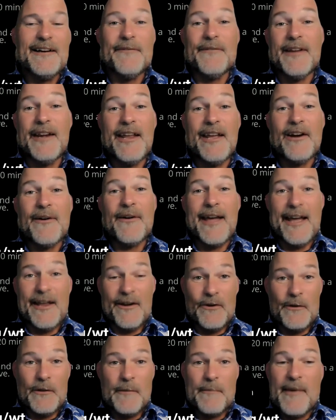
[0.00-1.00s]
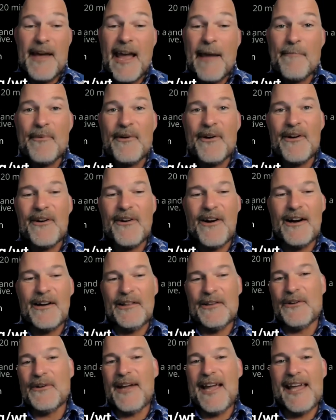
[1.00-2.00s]
a video and or the paper
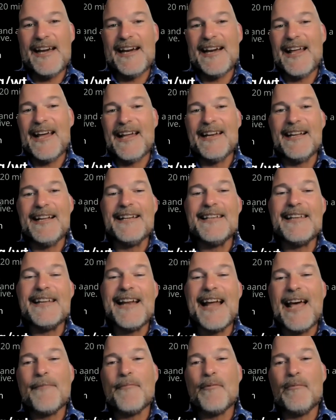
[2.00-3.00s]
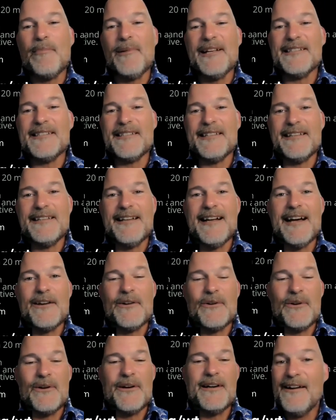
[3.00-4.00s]
are located at
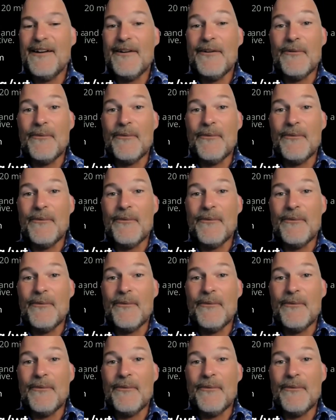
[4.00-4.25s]
undeniableblessing.org.